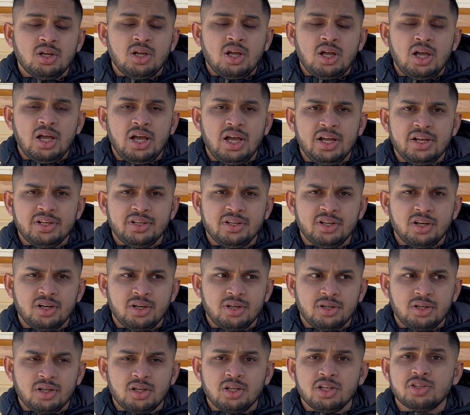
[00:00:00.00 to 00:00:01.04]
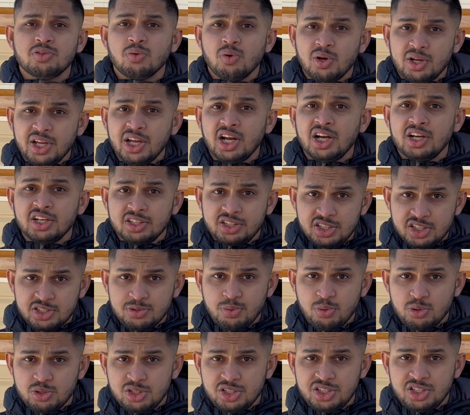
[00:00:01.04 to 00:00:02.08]
and is working under this
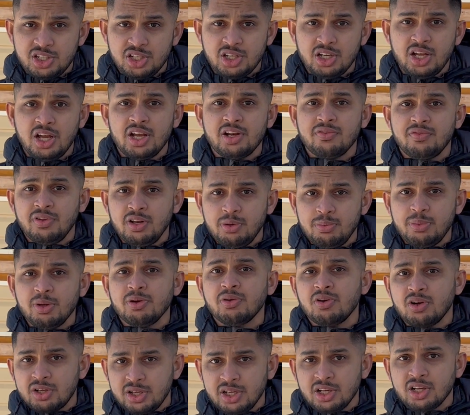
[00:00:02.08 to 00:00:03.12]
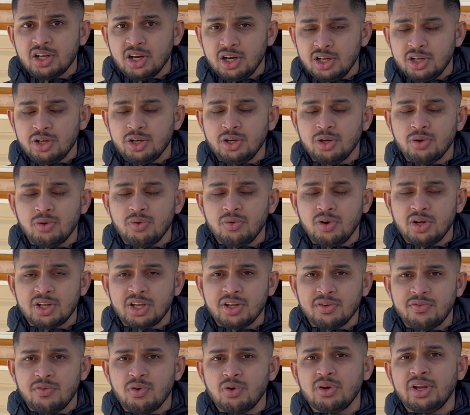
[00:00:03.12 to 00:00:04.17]
position and will be continuing
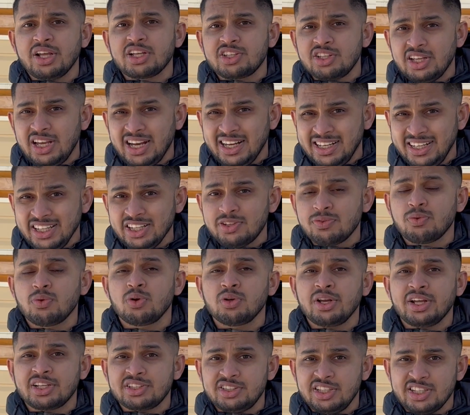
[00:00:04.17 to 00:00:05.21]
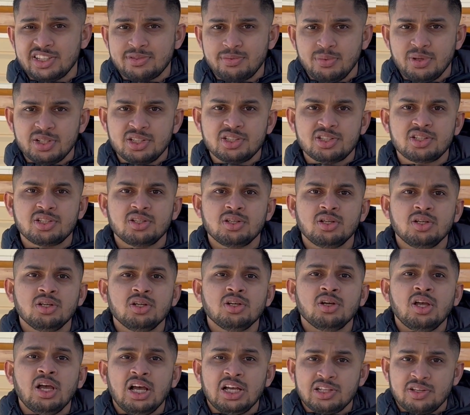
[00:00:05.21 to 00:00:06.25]
working for at least 6 months
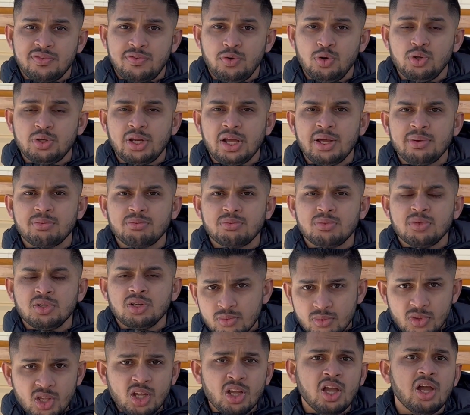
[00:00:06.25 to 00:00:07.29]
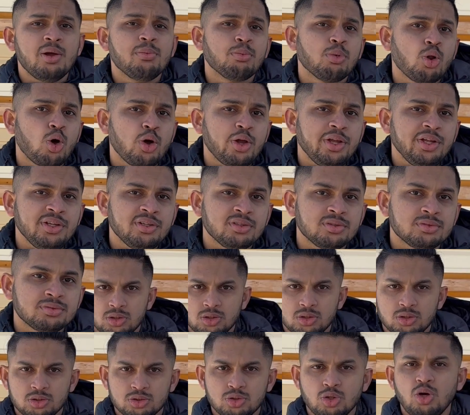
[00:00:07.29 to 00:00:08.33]
as a full-time employee.
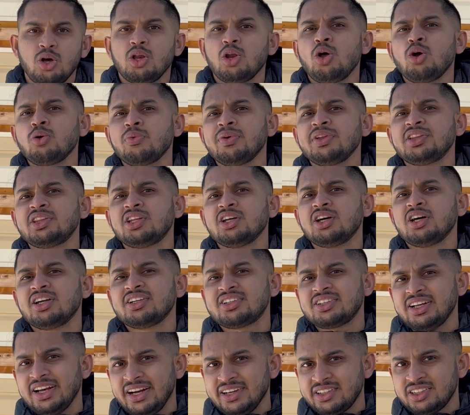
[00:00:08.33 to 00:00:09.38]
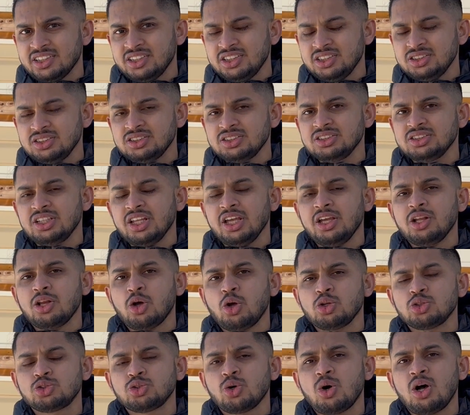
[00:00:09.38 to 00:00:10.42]
So along with that letter, they'll
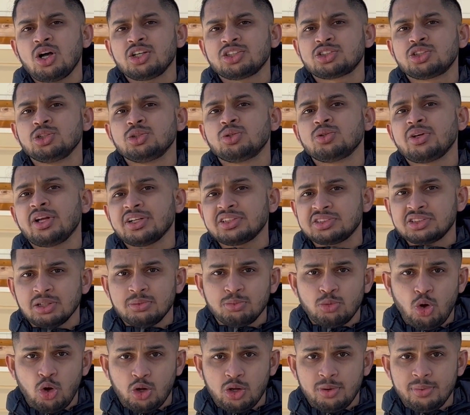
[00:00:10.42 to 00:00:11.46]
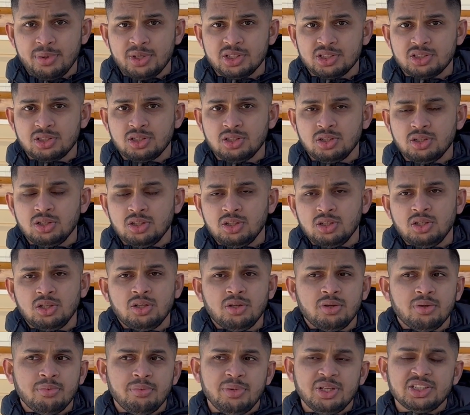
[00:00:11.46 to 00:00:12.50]
also ask you to get some documents.
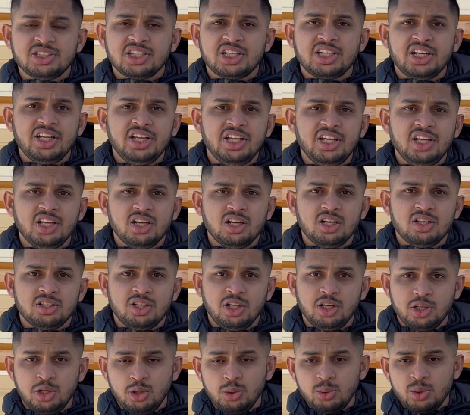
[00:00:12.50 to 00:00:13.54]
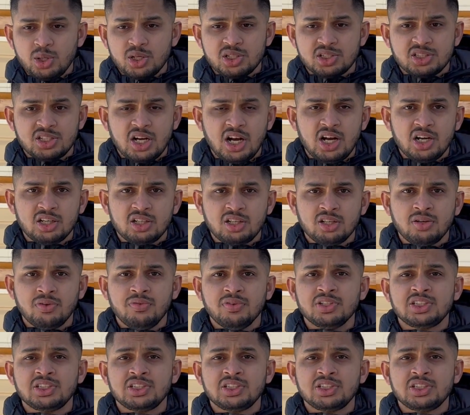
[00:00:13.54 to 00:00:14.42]
Basically, they'll give you a chart which